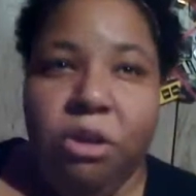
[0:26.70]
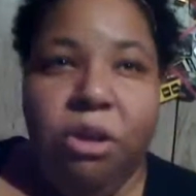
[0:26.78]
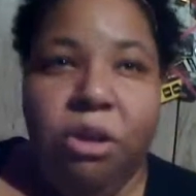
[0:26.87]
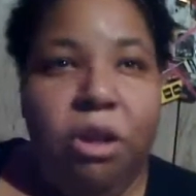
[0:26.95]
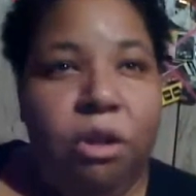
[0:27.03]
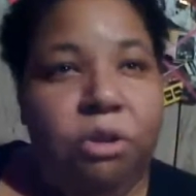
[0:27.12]

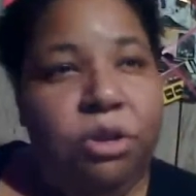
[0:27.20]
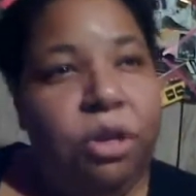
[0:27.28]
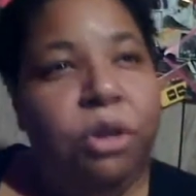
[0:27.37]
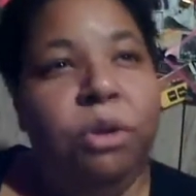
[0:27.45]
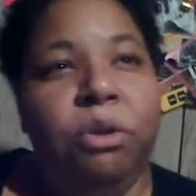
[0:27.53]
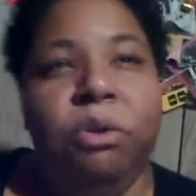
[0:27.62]

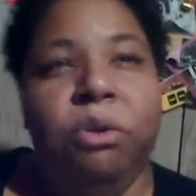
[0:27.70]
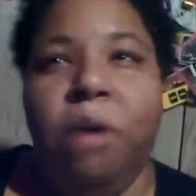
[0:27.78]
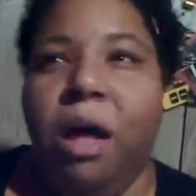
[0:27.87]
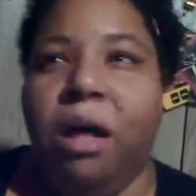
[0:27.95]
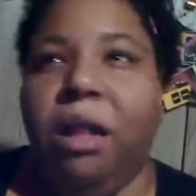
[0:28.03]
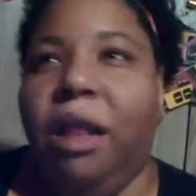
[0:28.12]

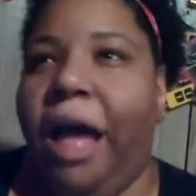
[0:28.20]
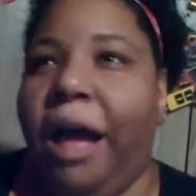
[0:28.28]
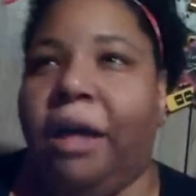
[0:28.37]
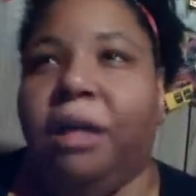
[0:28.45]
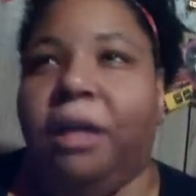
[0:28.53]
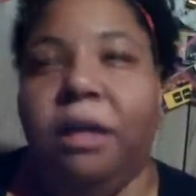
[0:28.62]
2
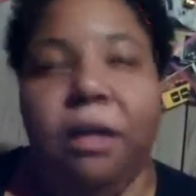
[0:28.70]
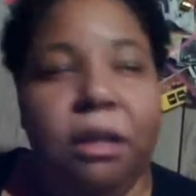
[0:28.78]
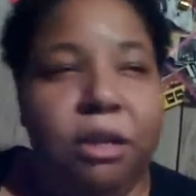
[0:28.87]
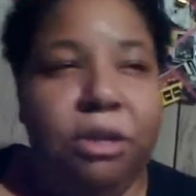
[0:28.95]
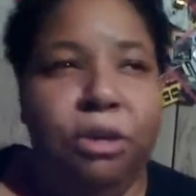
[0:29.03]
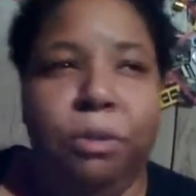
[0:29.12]
o'clock,
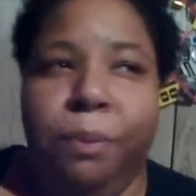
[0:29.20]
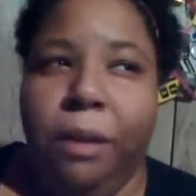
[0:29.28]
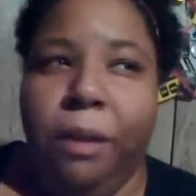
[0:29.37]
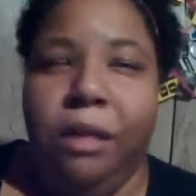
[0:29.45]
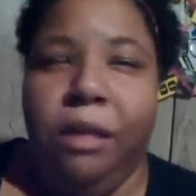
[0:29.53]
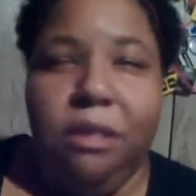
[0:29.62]
2
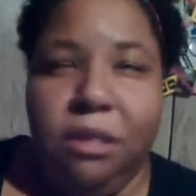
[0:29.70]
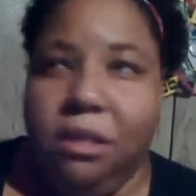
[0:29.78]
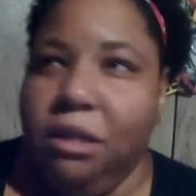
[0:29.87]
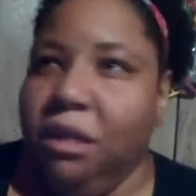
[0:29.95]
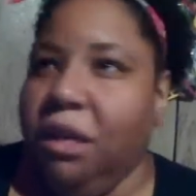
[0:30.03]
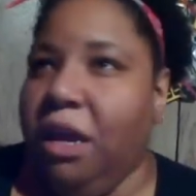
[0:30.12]

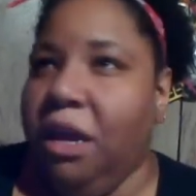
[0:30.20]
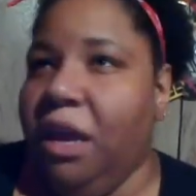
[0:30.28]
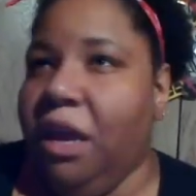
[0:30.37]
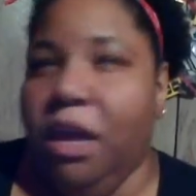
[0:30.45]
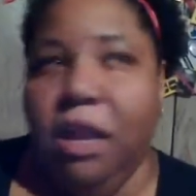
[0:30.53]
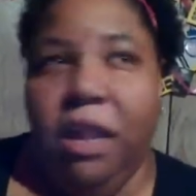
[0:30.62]
plus
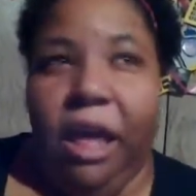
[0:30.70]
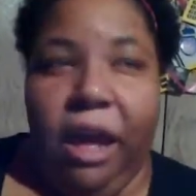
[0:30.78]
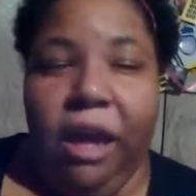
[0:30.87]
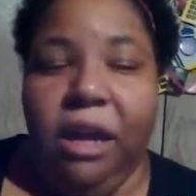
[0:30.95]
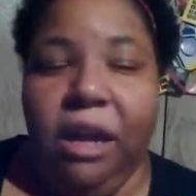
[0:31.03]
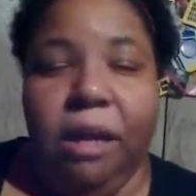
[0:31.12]
in
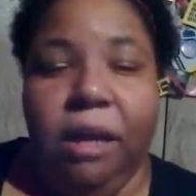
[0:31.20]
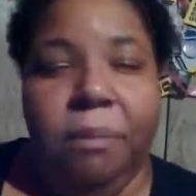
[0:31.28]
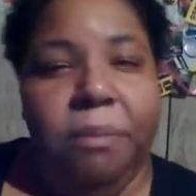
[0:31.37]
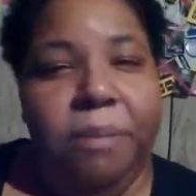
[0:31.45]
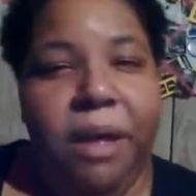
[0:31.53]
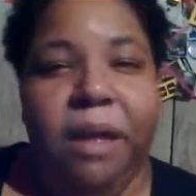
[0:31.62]
the
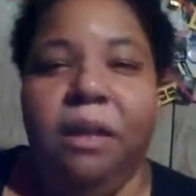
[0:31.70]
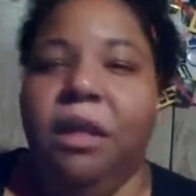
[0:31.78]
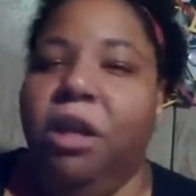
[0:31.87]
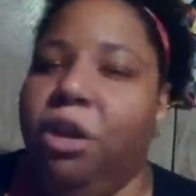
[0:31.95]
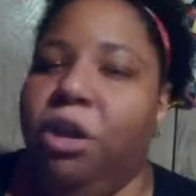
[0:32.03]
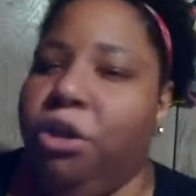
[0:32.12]
AM, but,
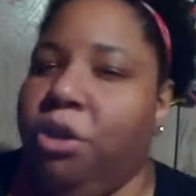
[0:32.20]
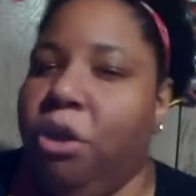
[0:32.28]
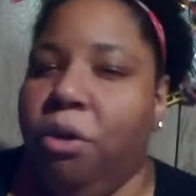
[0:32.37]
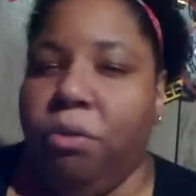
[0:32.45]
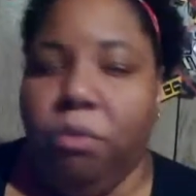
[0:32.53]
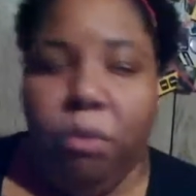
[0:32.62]
you
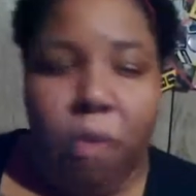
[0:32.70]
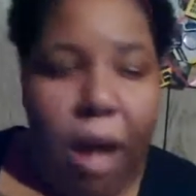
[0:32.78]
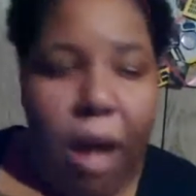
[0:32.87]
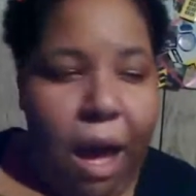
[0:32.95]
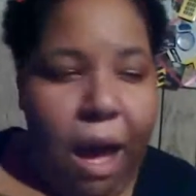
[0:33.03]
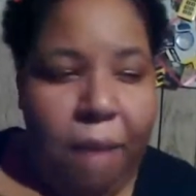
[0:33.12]
know,
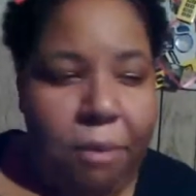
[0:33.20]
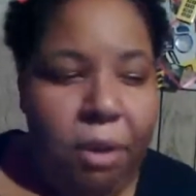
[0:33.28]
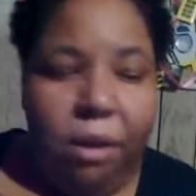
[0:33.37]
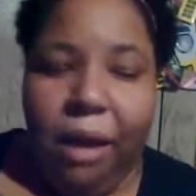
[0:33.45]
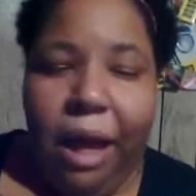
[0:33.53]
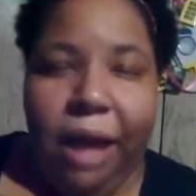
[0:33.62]
I'm
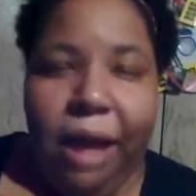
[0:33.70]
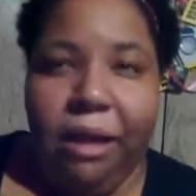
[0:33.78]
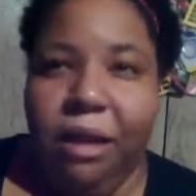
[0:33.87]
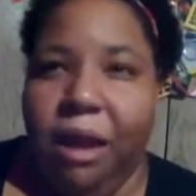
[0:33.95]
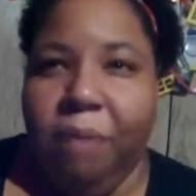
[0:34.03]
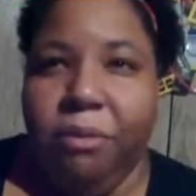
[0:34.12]

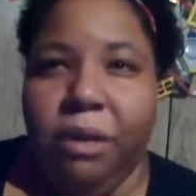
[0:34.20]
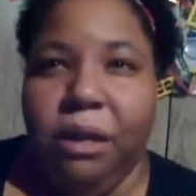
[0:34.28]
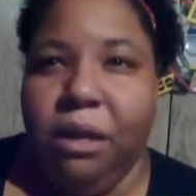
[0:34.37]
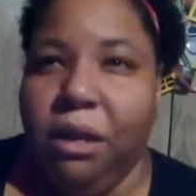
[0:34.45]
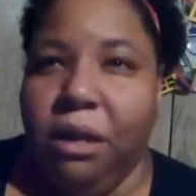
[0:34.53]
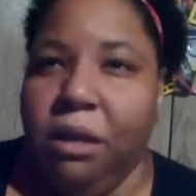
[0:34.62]
online and I'm
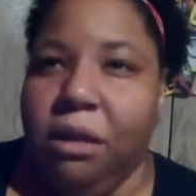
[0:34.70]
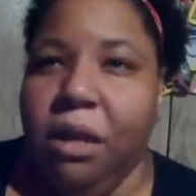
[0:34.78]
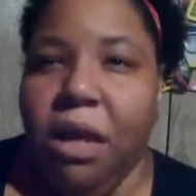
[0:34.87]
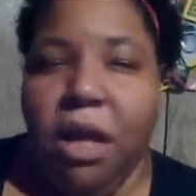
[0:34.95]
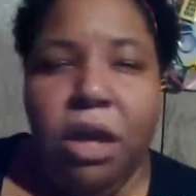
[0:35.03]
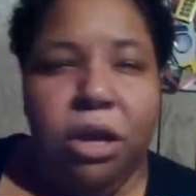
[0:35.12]
reading,
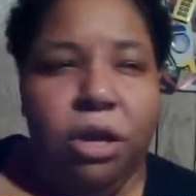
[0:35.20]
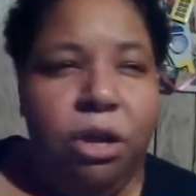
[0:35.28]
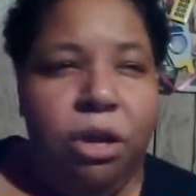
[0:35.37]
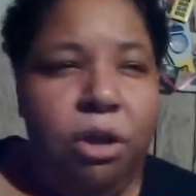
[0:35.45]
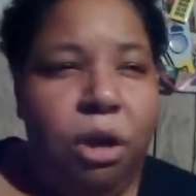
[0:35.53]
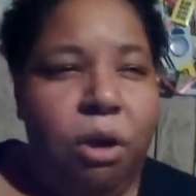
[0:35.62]

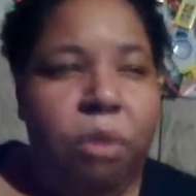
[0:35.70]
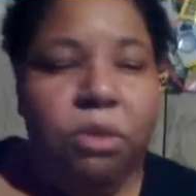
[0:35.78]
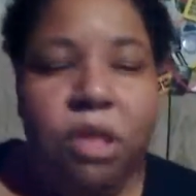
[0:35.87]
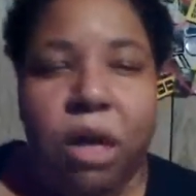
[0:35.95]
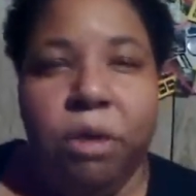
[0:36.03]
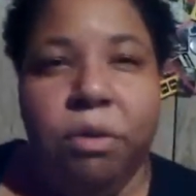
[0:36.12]

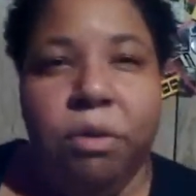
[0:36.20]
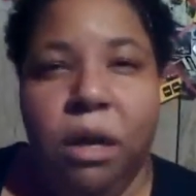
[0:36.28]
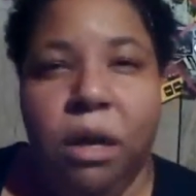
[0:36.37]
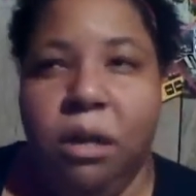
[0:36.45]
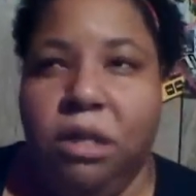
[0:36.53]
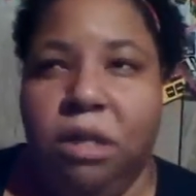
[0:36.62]

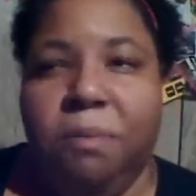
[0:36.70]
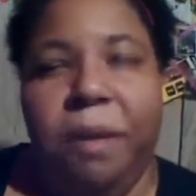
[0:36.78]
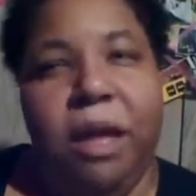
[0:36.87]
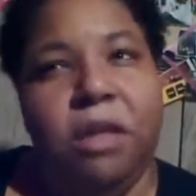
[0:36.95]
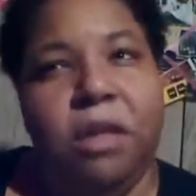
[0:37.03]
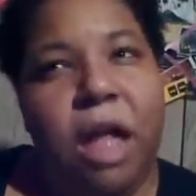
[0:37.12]
Seungri just
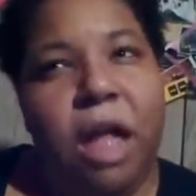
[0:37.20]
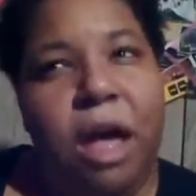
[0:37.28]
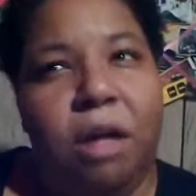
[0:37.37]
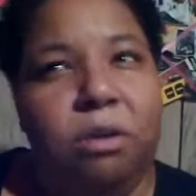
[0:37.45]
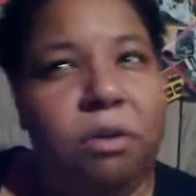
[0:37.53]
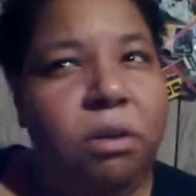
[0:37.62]
passed
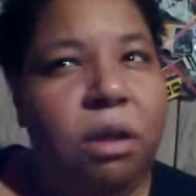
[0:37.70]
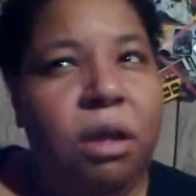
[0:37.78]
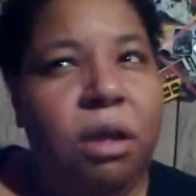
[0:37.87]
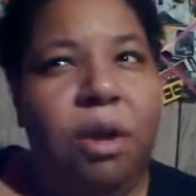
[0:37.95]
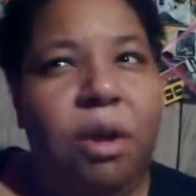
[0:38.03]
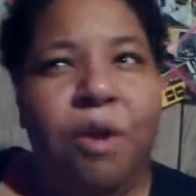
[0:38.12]
out
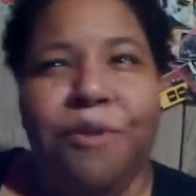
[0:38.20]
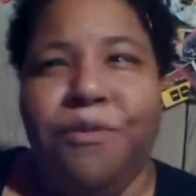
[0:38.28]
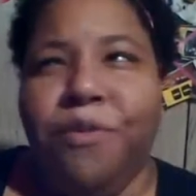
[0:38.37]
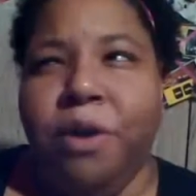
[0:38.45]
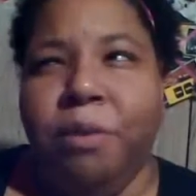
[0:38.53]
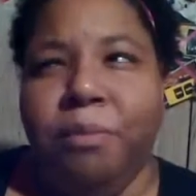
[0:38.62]

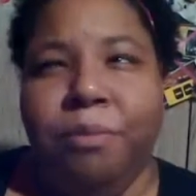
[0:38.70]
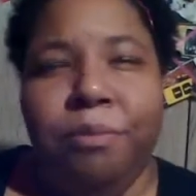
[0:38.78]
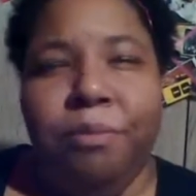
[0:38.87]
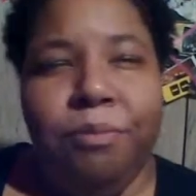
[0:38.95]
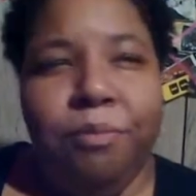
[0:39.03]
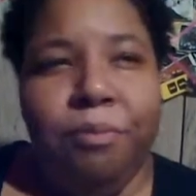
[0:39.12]

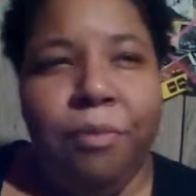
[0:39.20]
from,